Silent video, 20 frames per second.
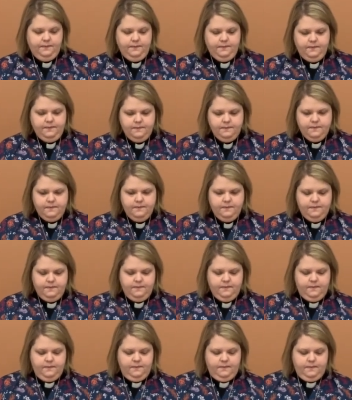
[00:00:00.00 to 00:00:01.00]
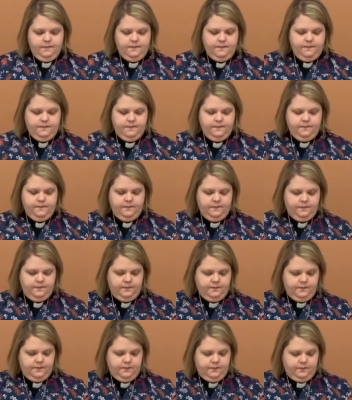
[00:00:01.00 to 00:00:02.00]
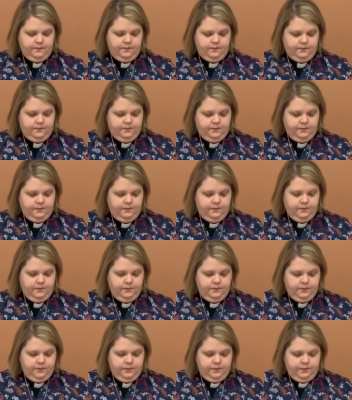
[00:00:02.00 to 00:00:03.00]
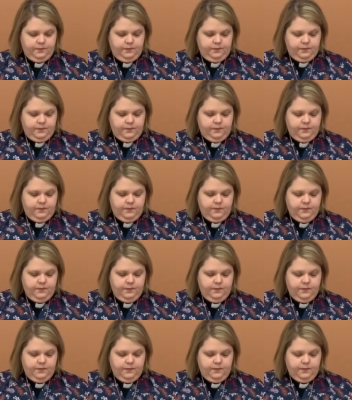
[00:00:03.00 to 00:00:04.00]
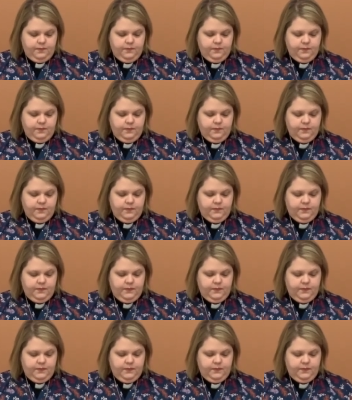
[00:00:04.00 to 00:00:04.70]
Nothing is said.